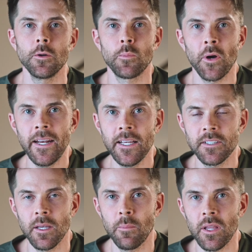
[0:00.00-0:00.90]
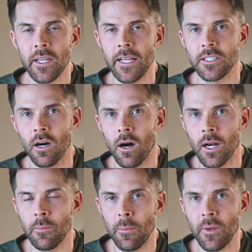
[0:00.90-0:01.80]
Your brain has the ability to
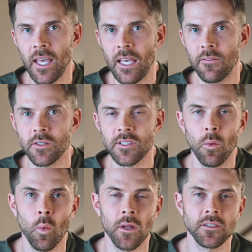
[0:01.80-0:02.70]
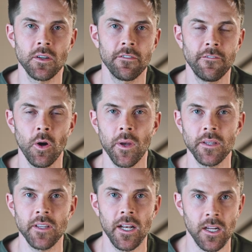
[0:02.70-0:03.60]
automate behaviors that once took
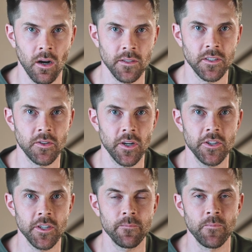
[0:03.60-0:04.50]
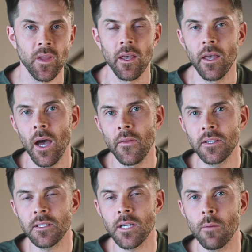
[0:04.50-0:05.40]
focus and concentration. And
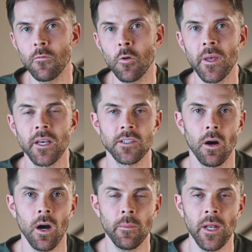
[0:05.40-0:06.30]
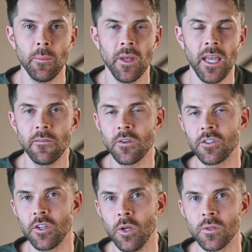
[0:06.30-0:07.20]
this is helpful because automated
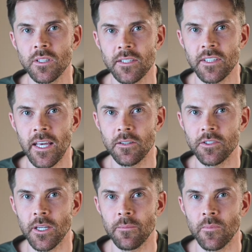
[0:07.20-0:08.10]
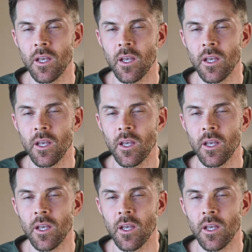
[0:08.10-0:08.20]
behaviors use less energy.